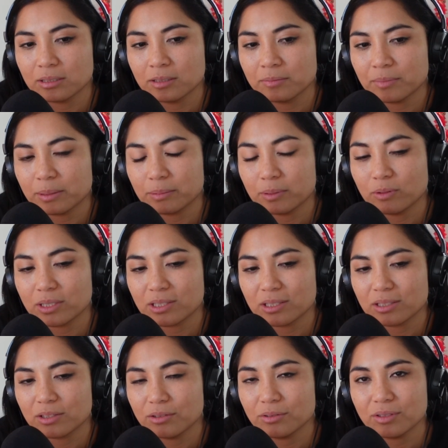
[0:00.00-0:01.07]
maybe
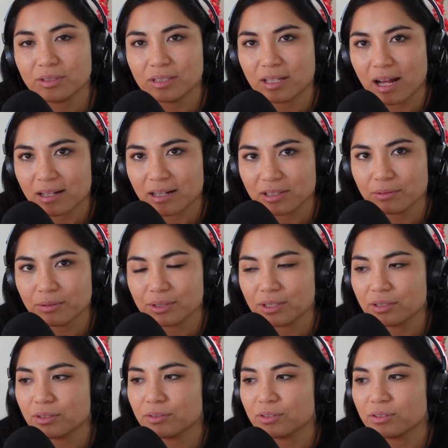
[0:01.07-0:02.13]
wasn't used to that. She
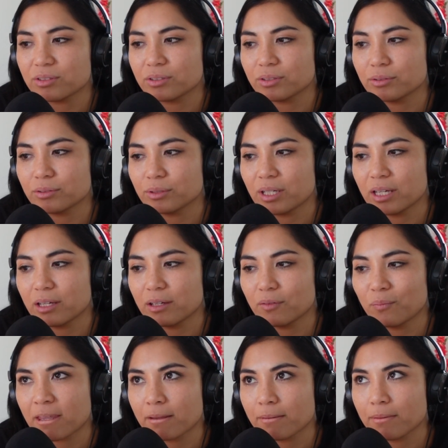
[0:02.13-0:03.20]
wasn't used to
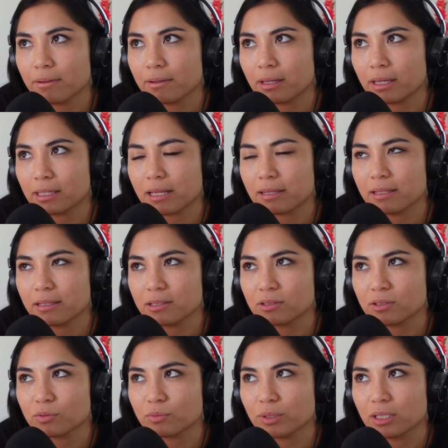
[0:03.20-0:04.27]
him. And I think this
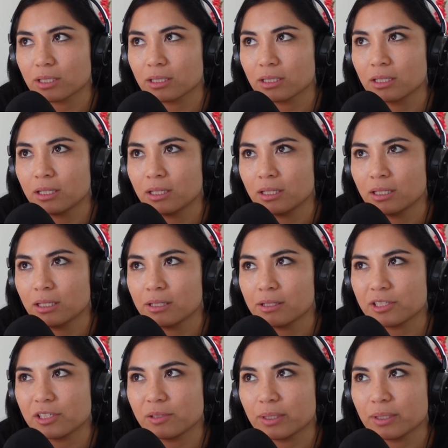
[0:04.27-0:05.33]
is where
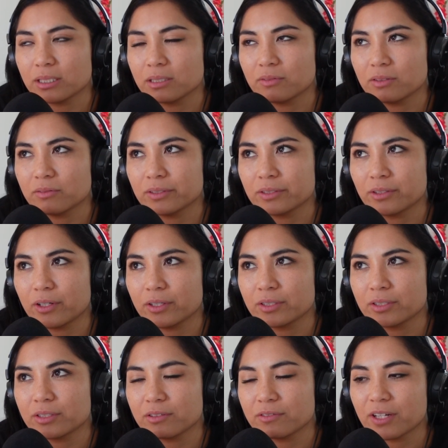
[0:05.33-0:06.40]
she might have even
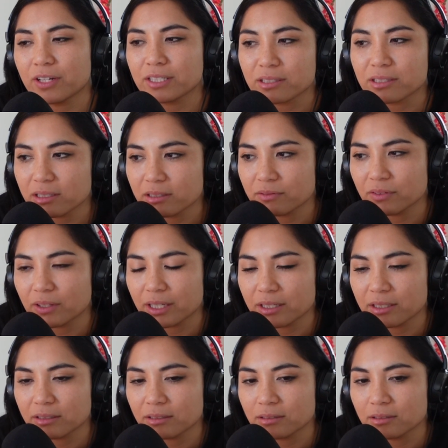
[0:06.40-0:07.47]
gotten defensive
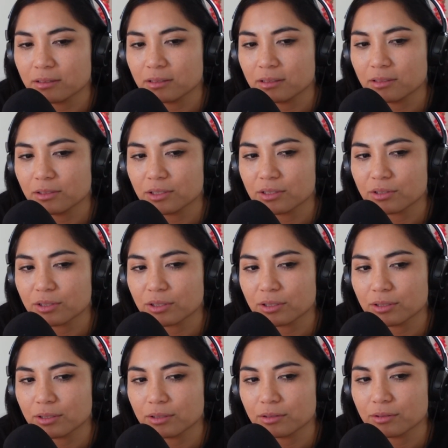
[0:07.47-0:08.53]
in just
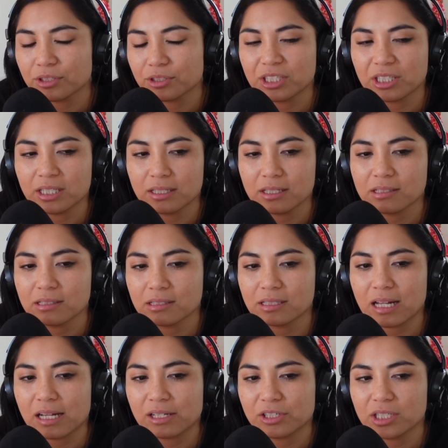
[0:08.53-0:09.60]
who she is
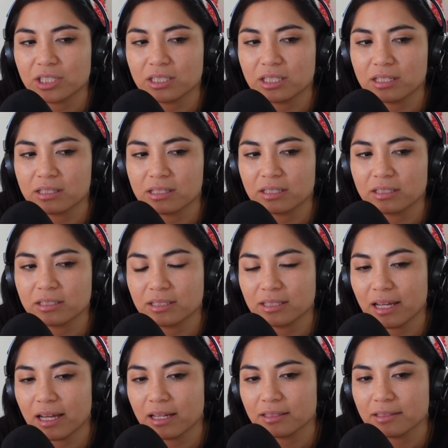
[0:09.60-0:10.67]
that she doesn't
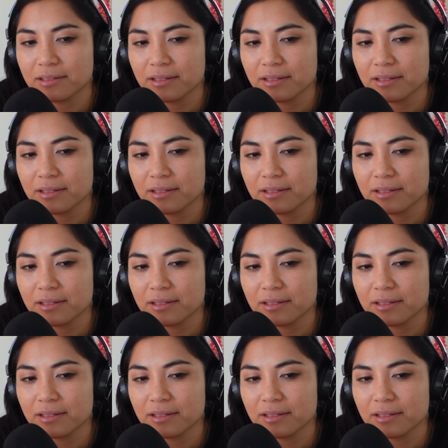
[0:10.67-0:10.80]
get